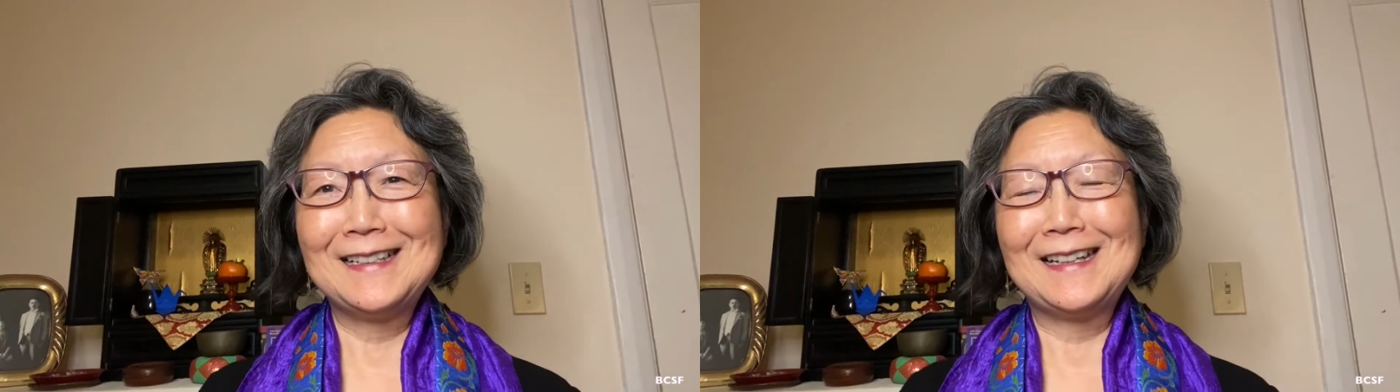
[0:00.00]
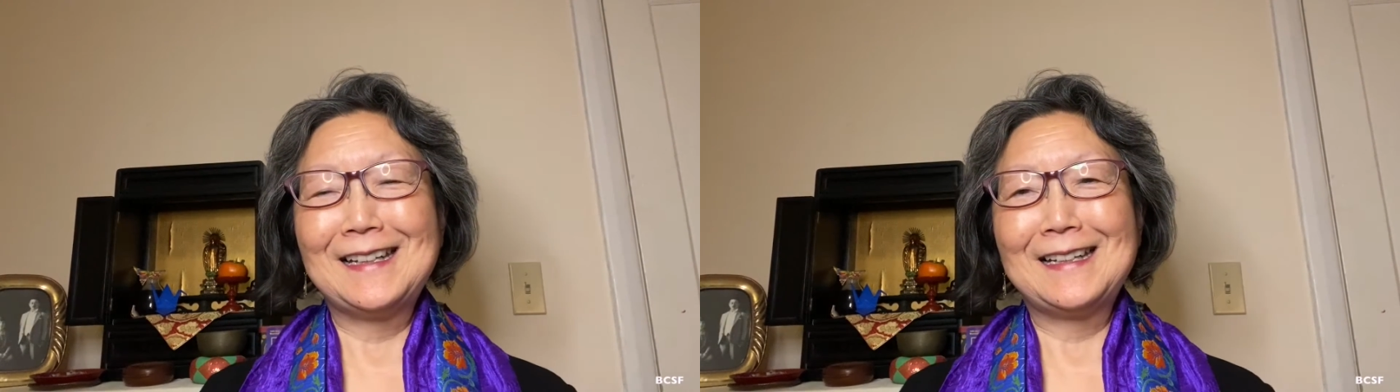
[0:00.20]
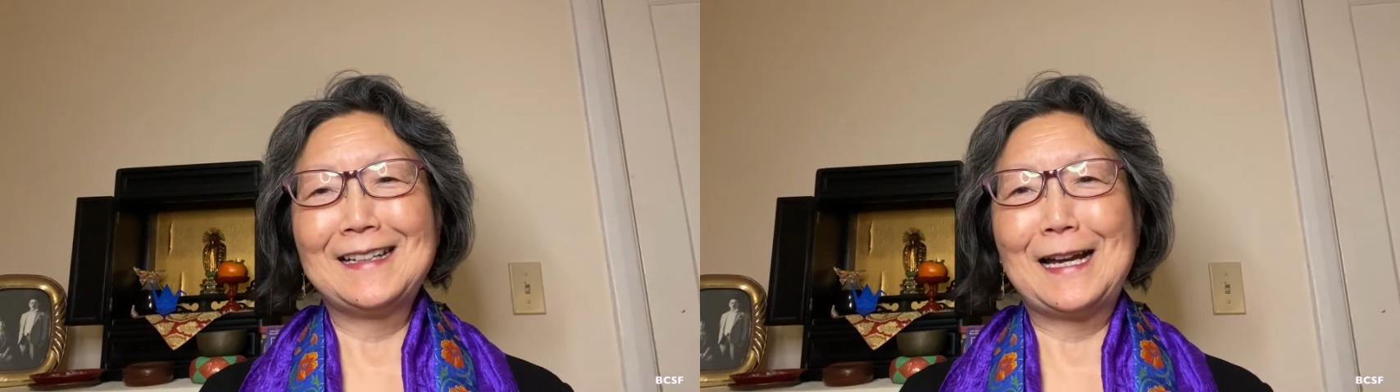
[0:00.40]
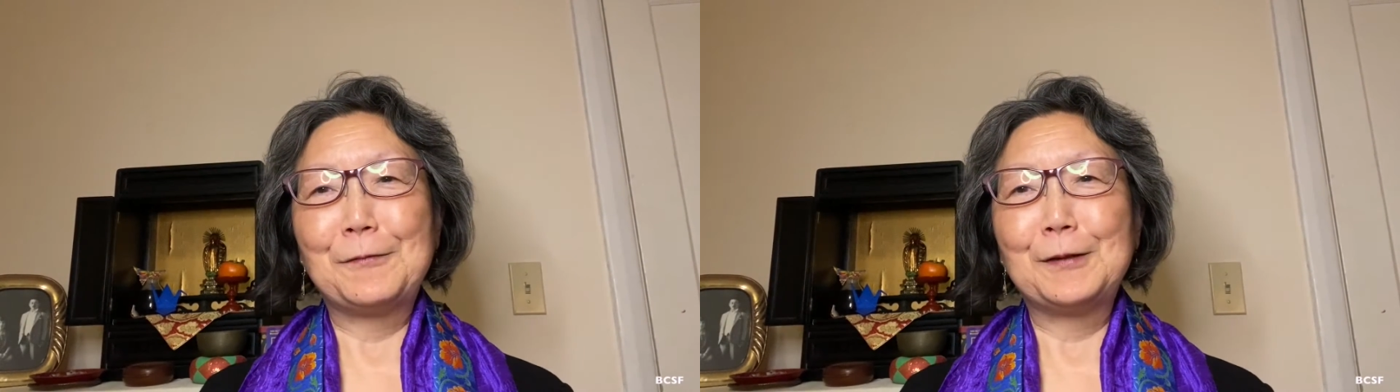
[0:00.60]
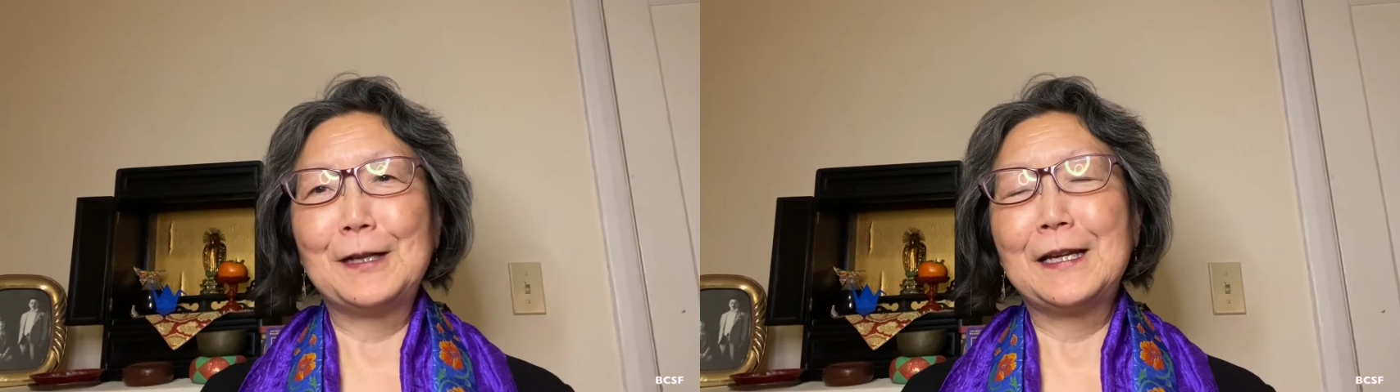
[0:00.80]
and I
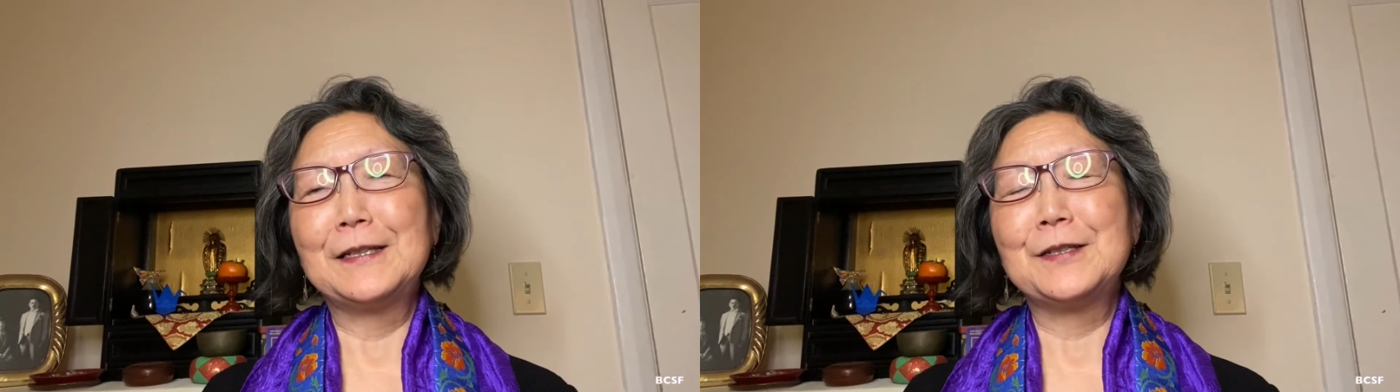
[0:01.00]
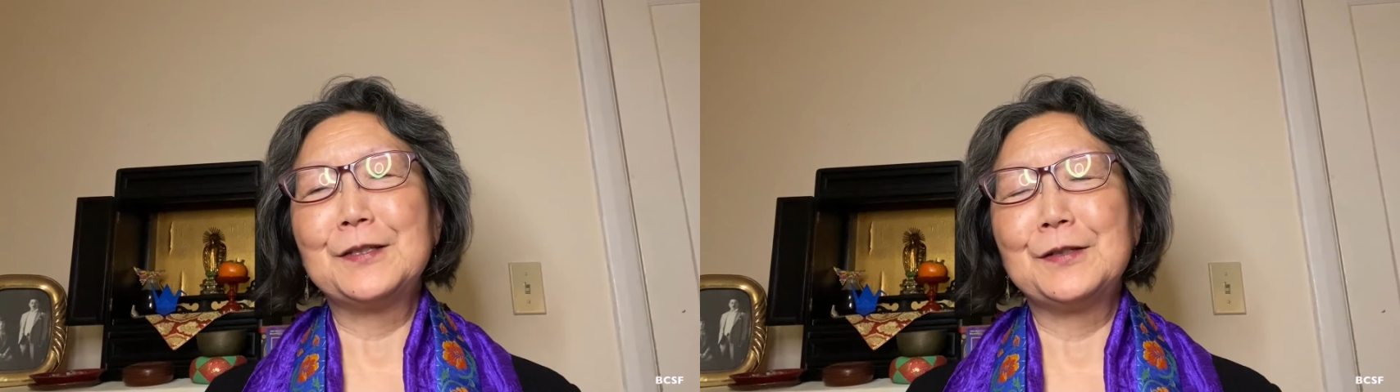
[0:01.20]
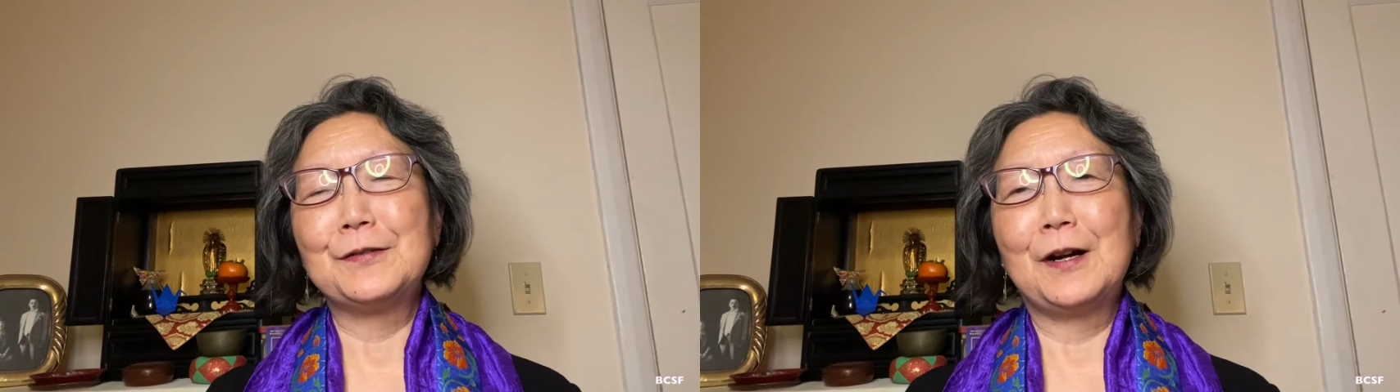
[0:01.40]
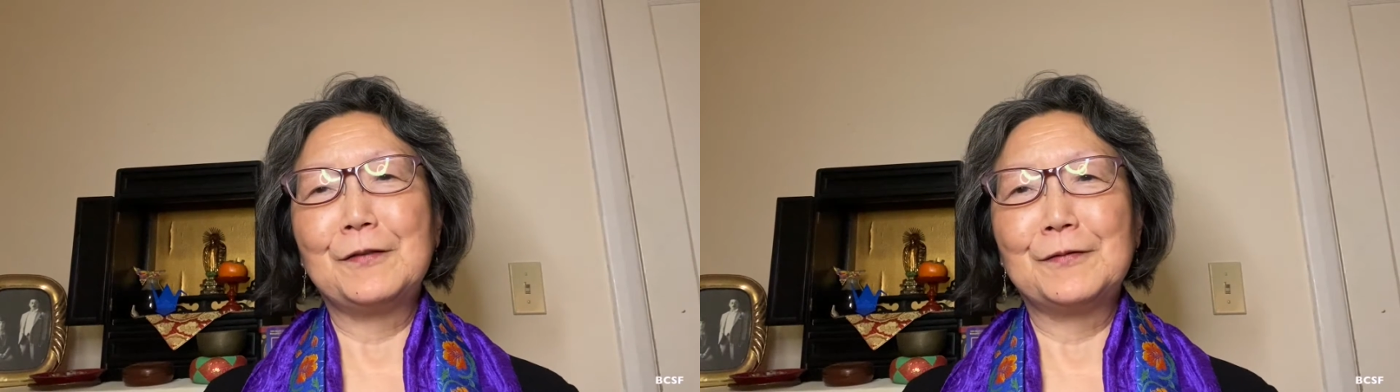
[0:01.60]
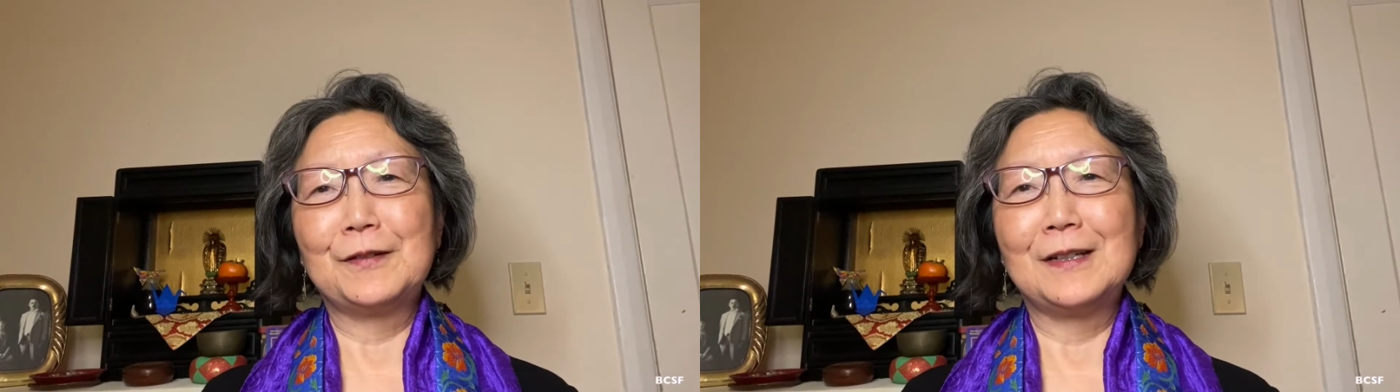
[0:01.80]
would like to
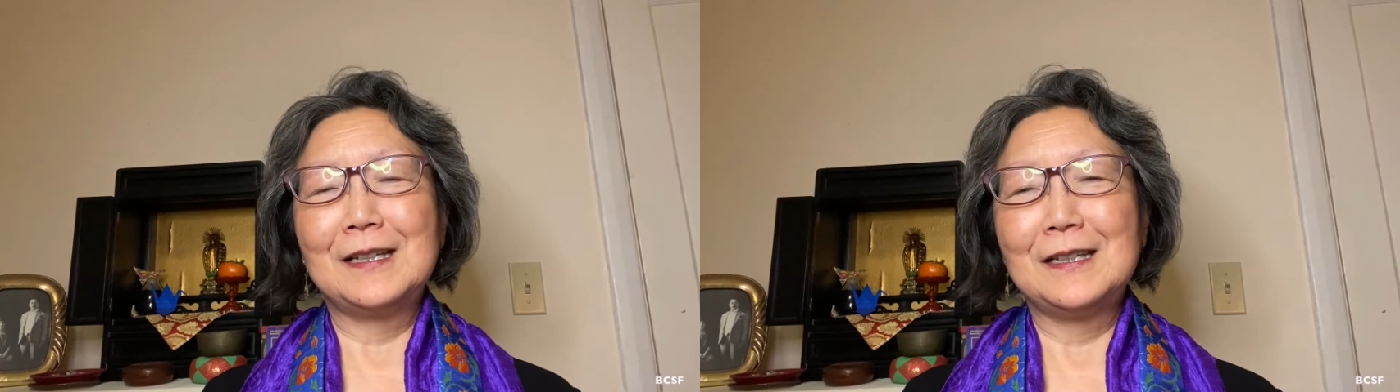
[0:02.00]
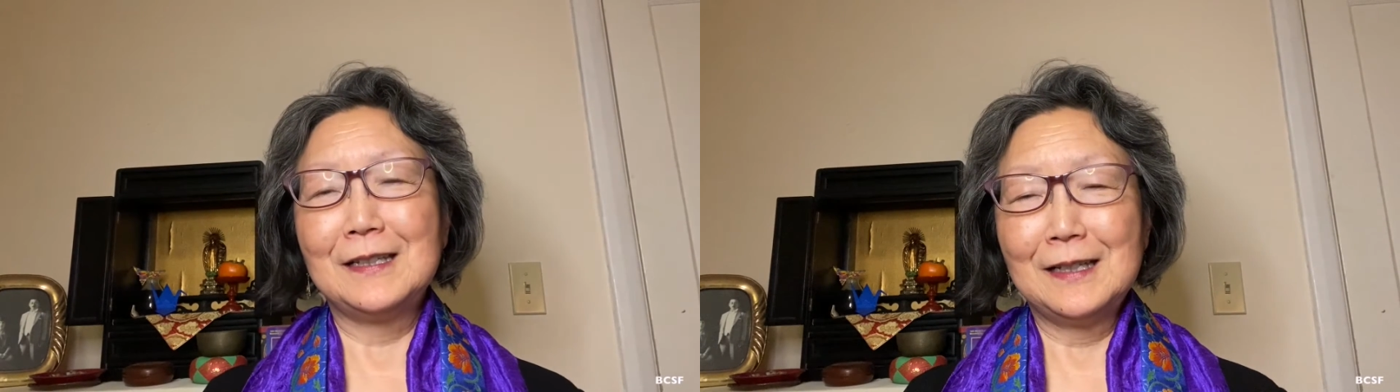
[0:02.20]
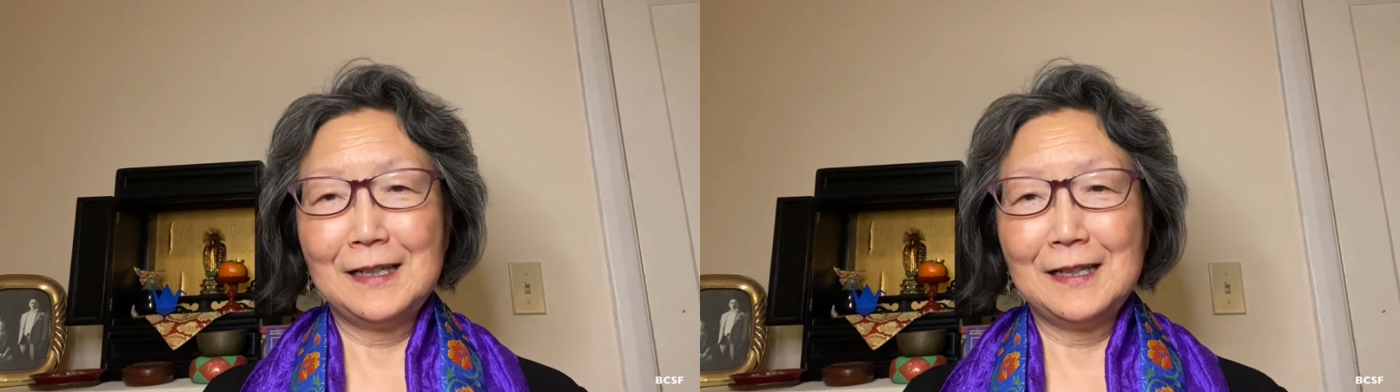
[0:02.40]
offer a